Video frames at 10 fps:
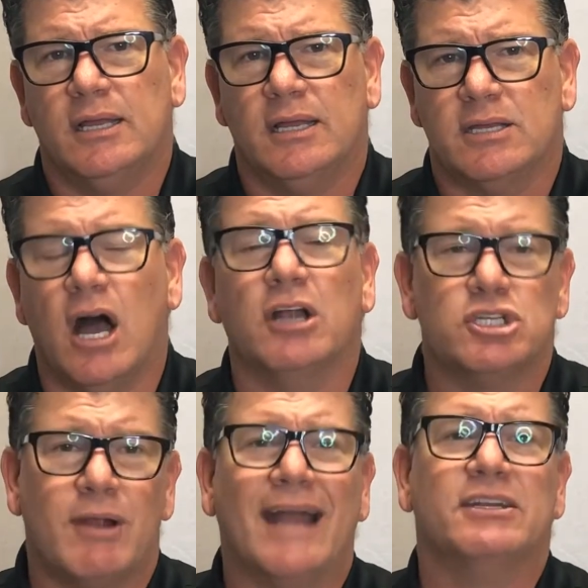
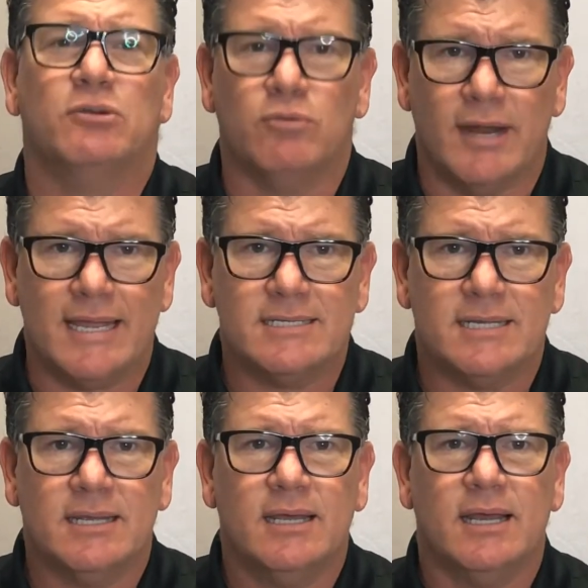contracted rate.
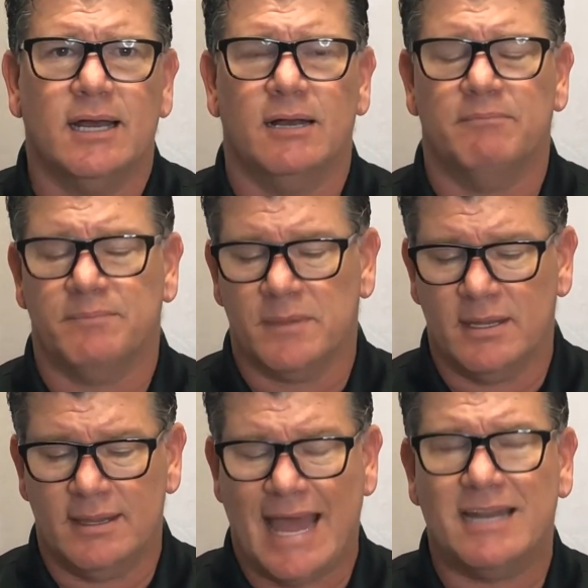
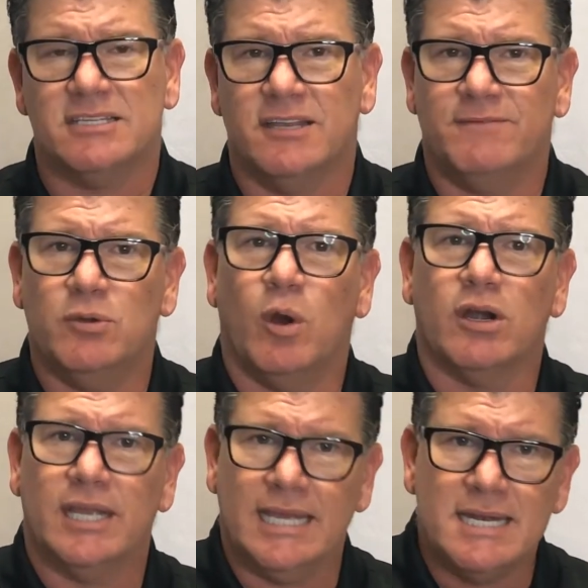That is if you
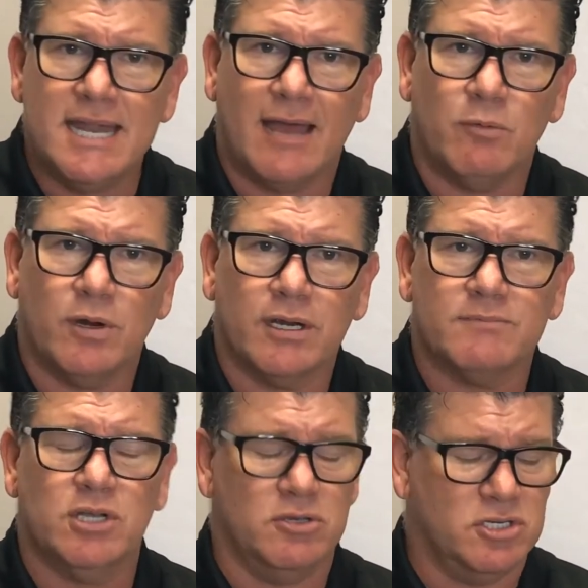are in network.
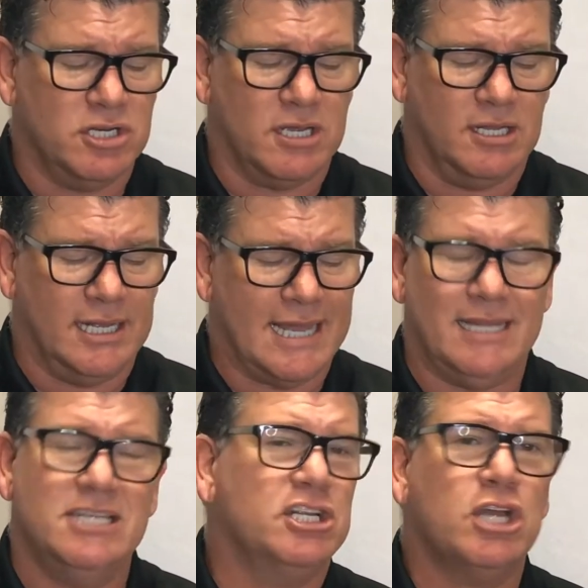So you should collect at
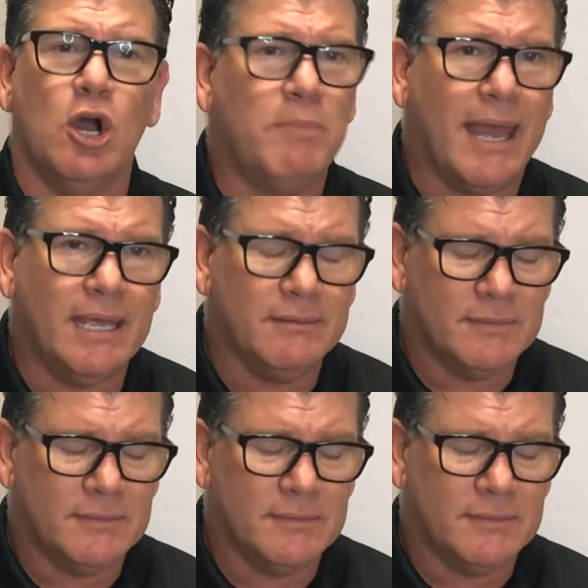least a copay.